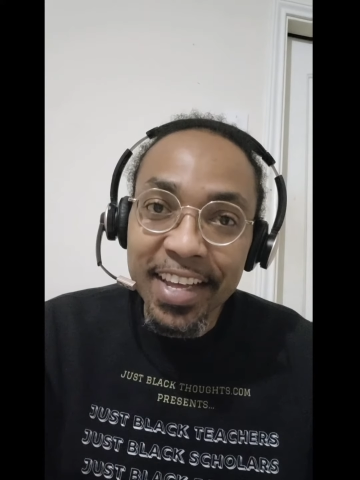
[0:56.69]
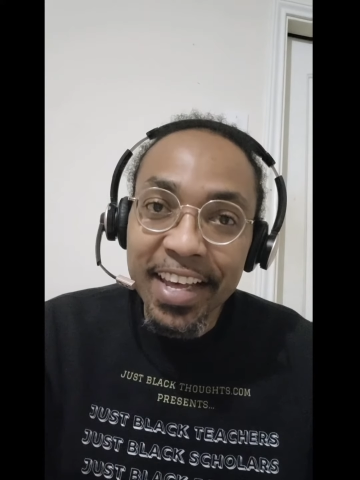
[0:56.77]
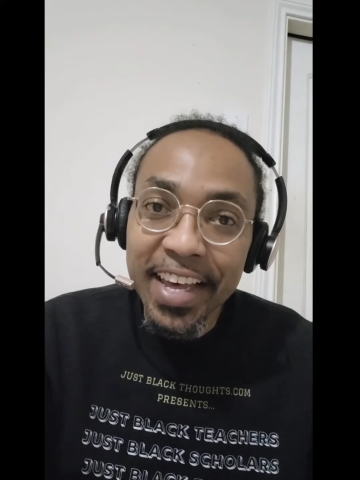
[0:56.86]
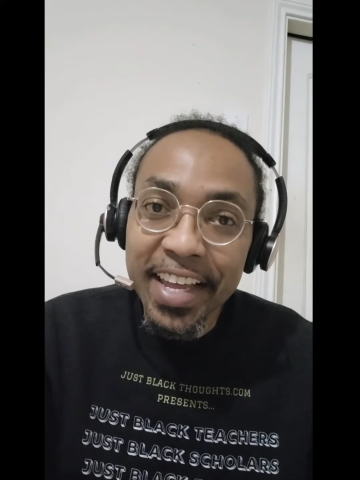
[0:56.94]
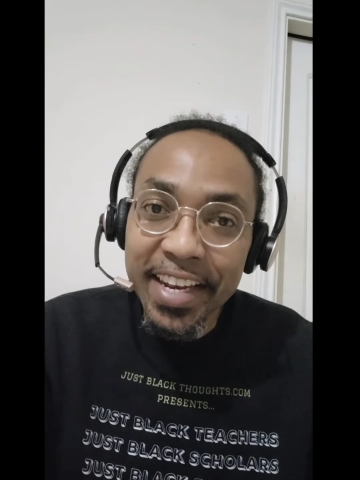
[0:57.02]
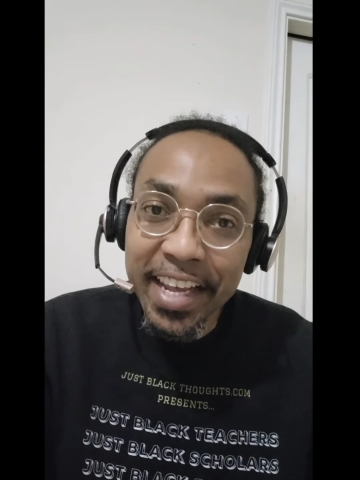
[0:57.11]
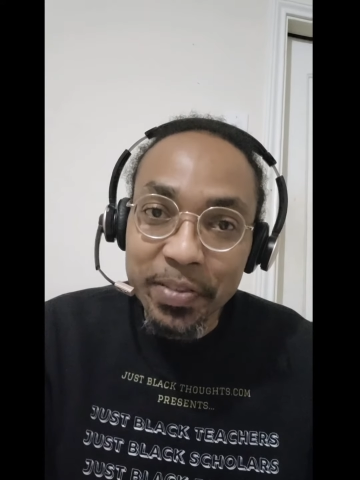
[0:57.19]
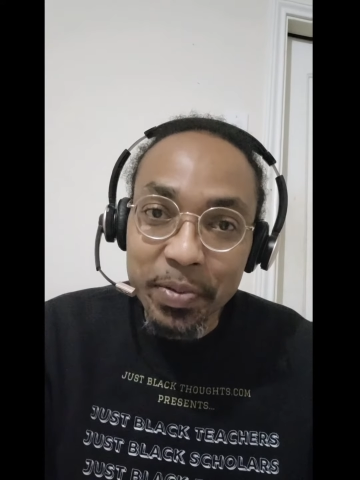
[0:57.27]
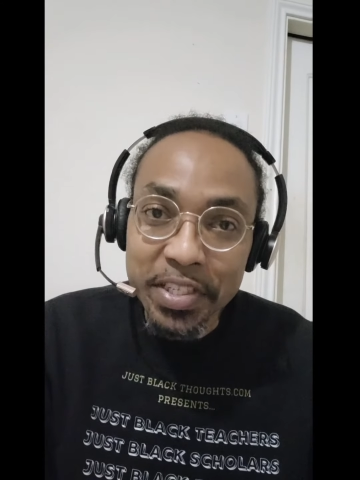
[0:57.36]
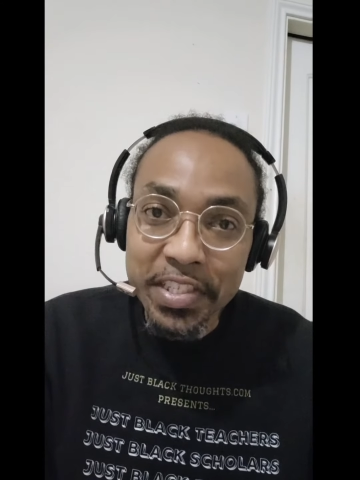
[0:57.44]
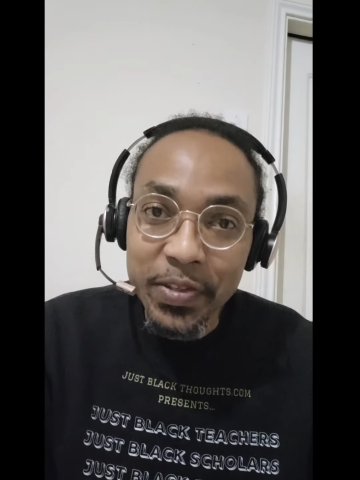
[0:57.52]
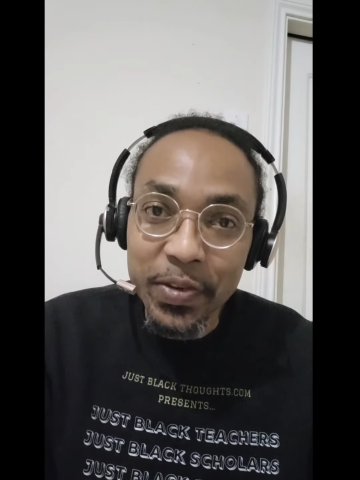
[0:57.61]
And that's what the
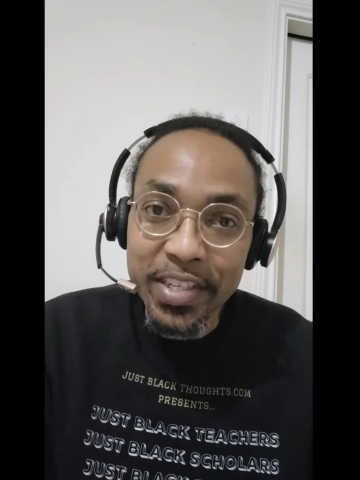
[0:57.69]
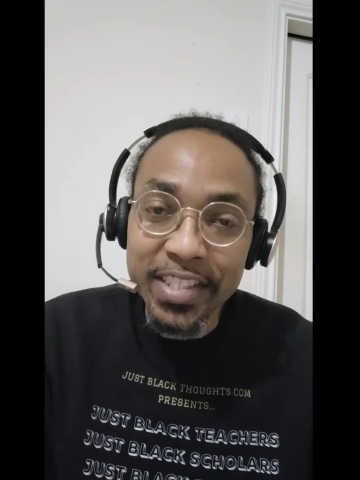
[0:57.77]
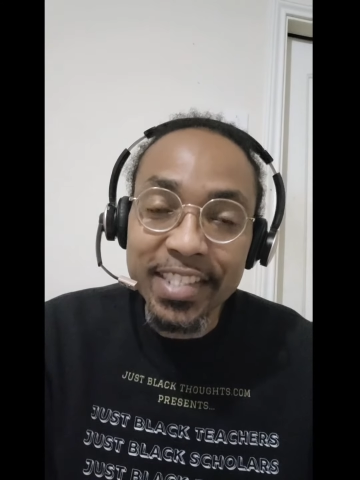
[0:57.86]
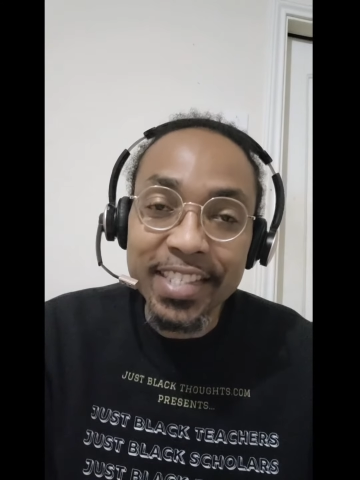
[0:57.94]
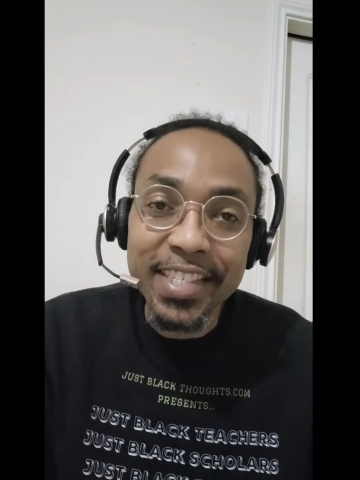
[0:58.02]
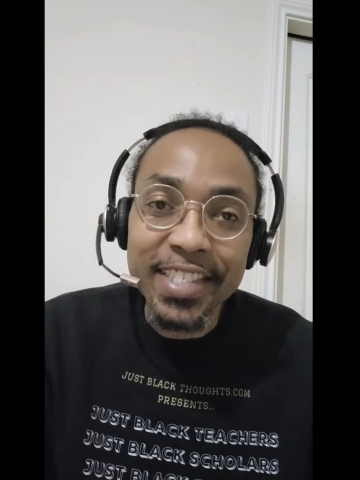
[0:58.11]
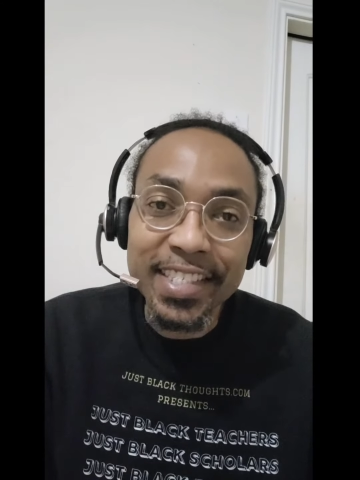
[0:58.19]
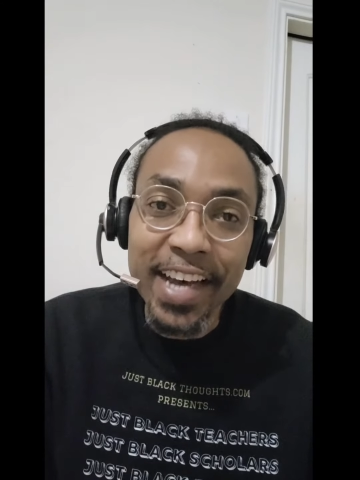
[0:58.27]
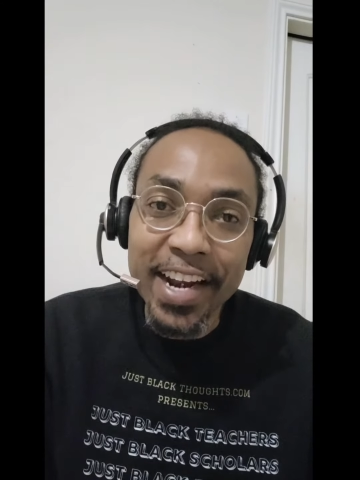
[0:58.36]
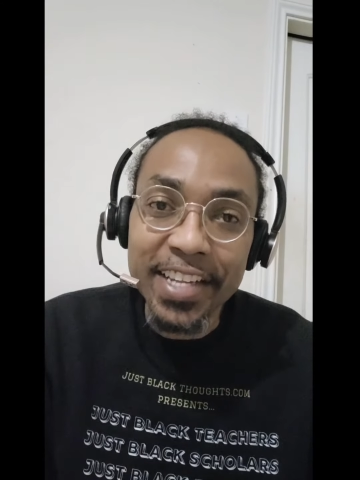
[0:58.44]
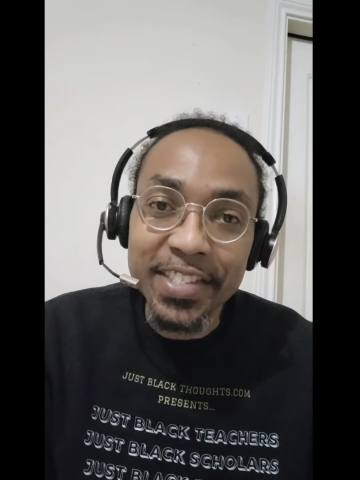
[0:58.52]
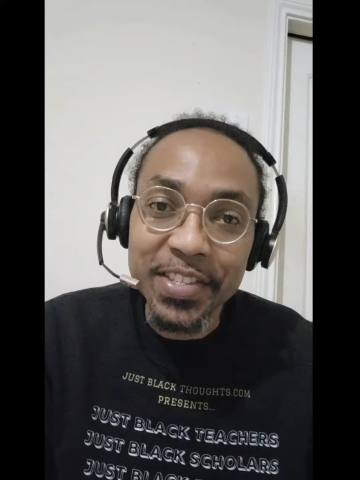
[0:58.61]
students
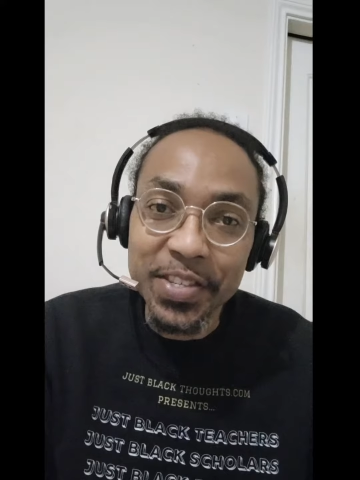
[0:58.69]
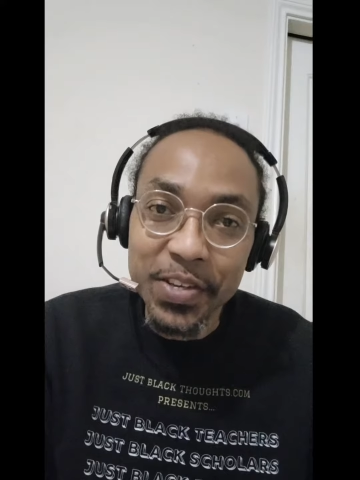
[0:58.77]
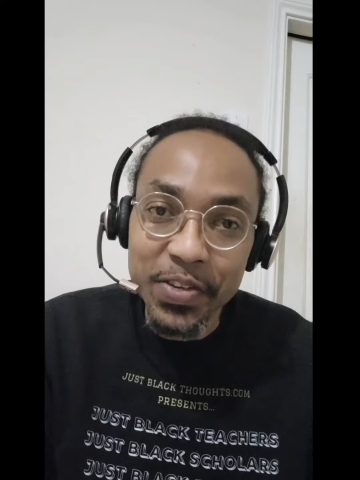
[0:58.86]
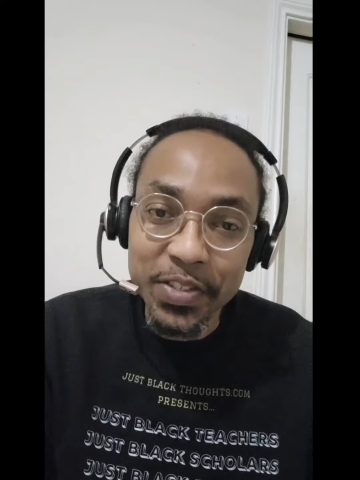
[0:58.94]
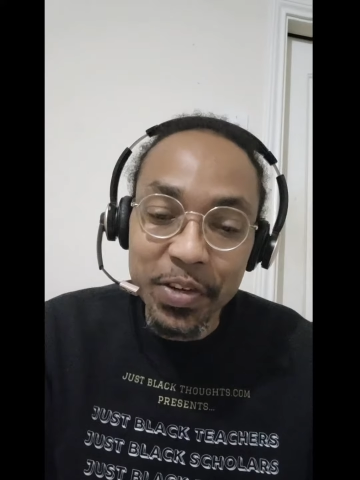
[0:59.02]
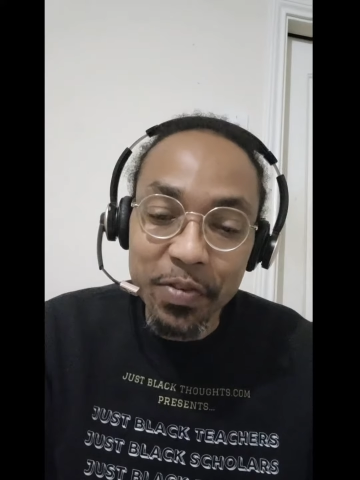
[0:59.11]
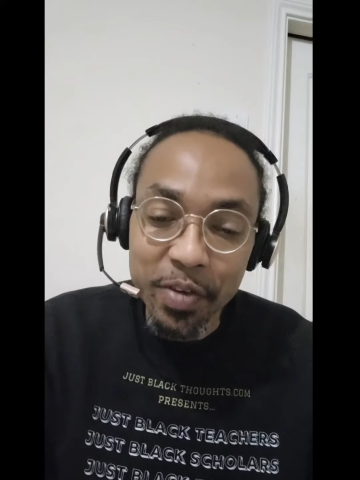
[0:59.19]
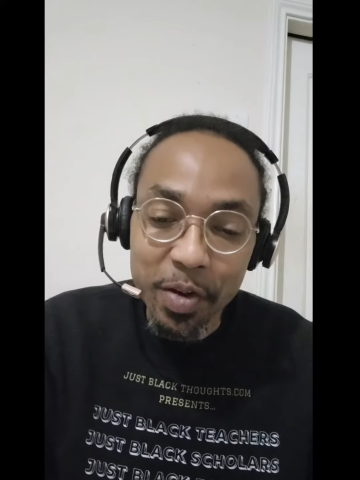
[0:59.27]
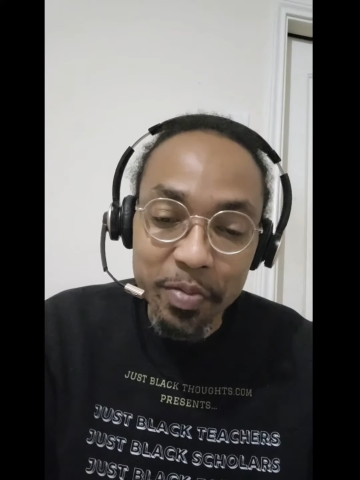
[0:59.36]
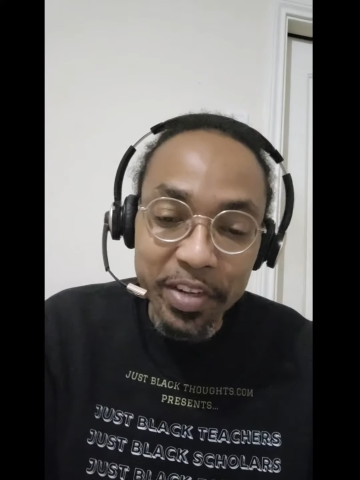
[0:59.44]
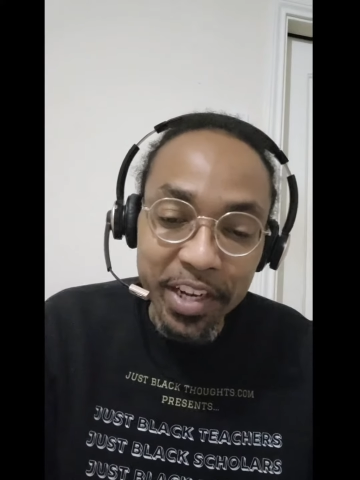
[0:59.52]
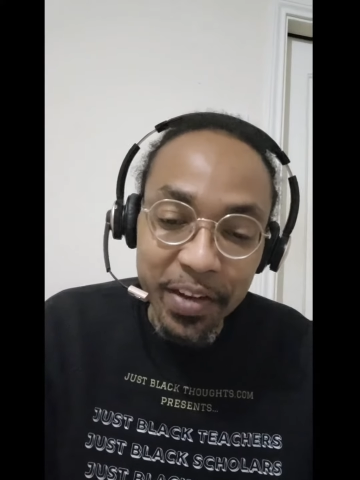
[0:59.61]
decided to use November
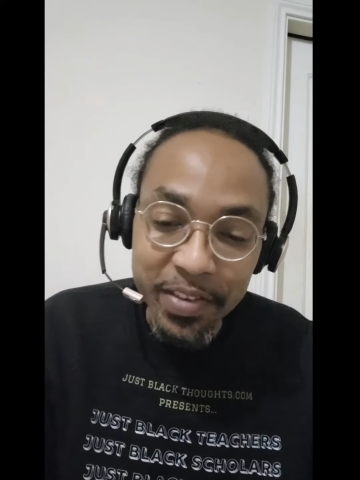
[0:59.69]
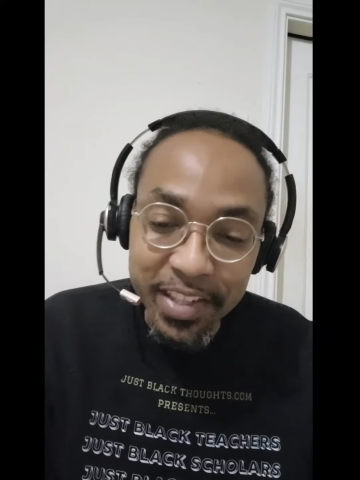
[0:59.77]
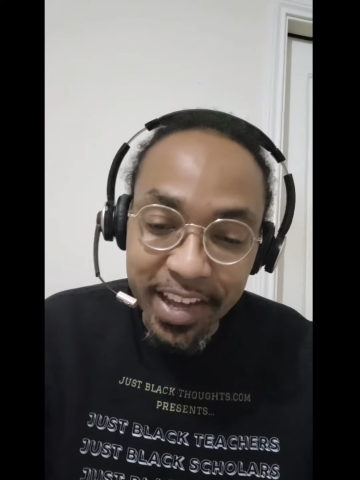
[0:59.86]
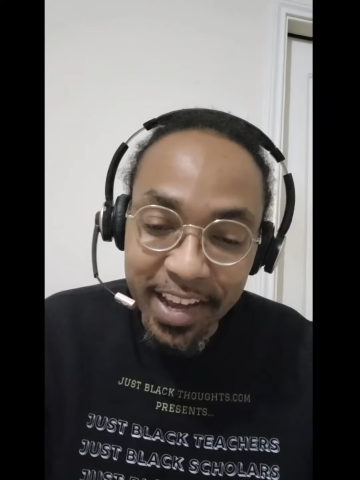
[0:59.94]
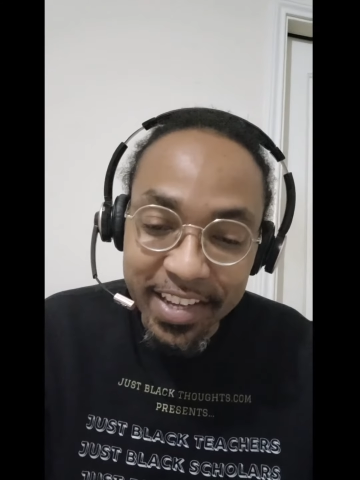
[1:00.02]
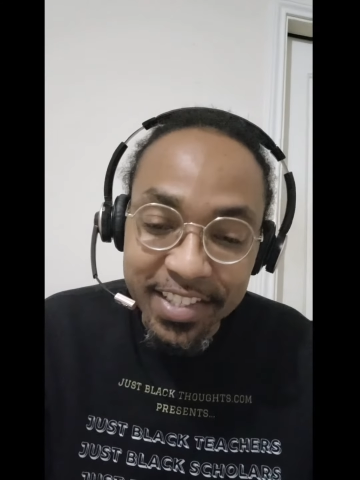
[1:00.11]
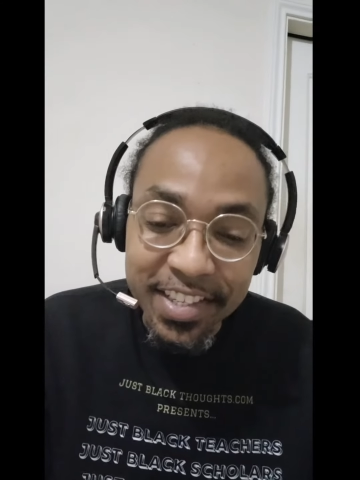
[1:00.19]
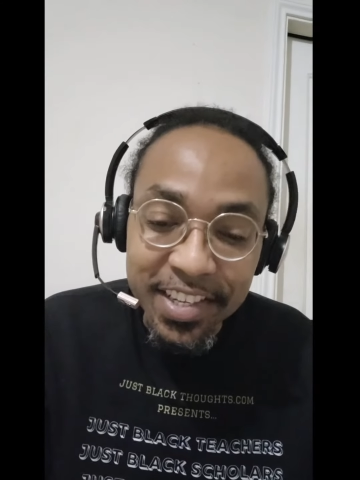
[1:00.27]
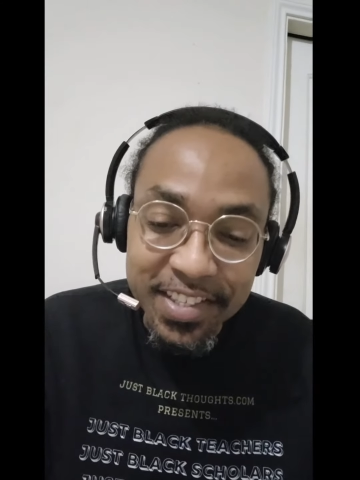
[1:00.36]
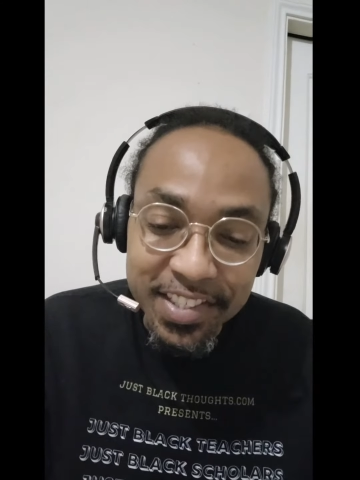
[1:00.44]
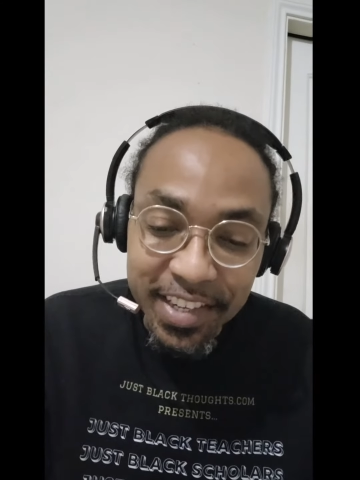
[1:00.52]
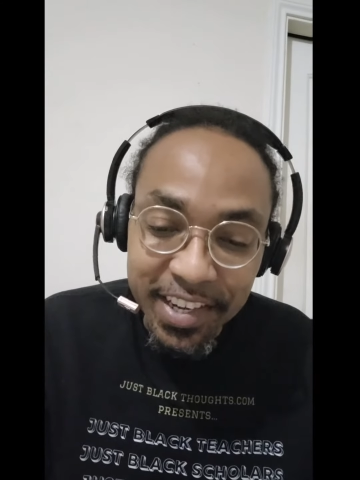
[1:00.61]
11th as,
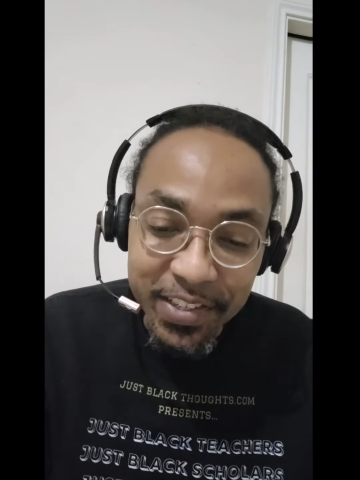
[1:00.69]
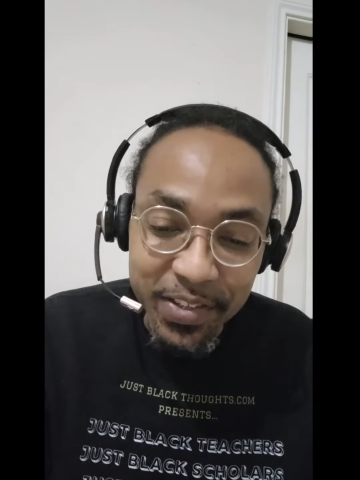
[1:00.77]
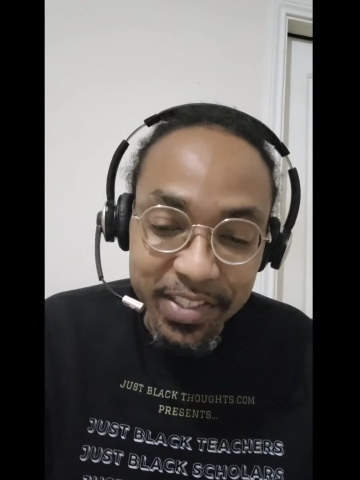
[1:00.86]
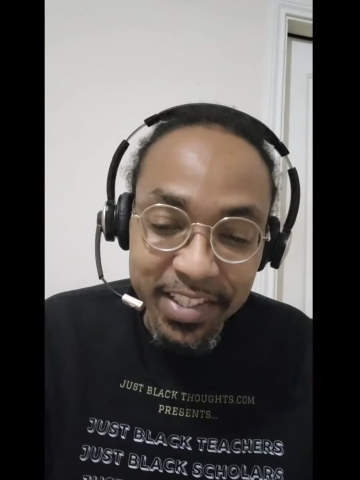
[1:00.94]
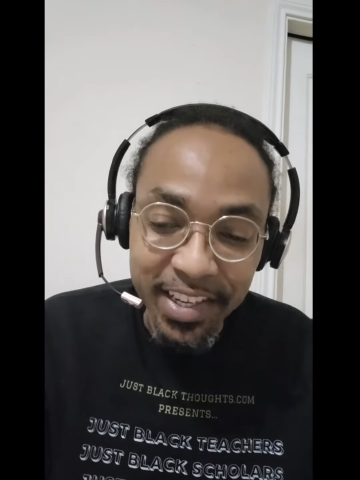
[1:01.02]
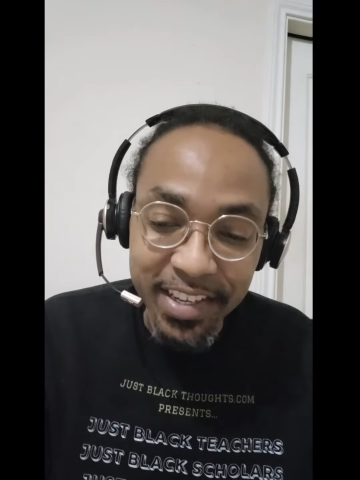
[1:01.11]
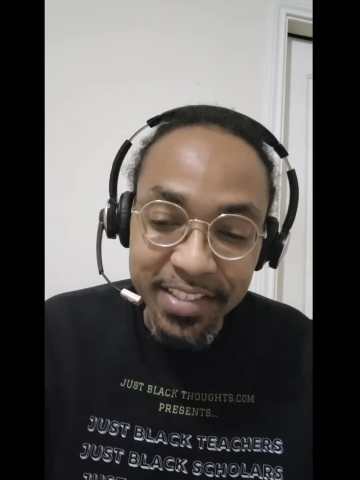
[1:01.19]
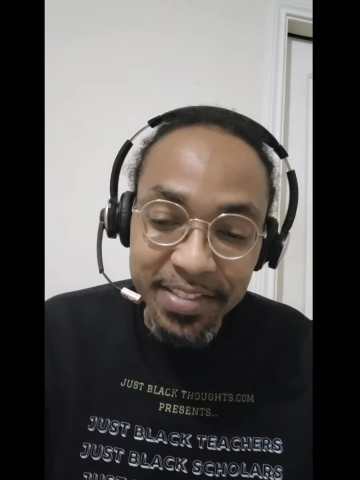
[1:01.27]
Singles Day.